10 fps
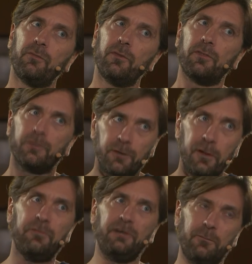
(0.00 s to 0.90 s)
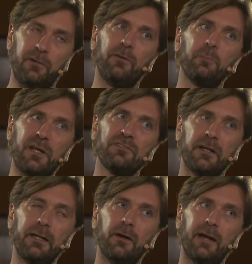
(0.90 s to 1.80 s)
the third film when you
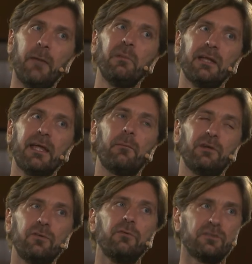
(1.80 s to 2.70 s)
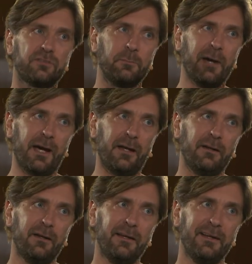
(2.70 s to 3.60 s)
basically are aiming the camera towards the man.
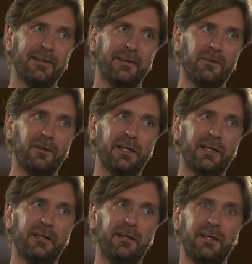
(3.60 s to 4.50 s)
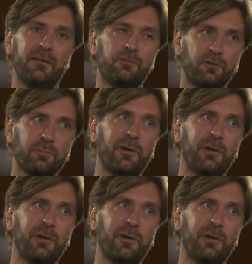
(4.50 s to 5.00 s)
You know, like in Force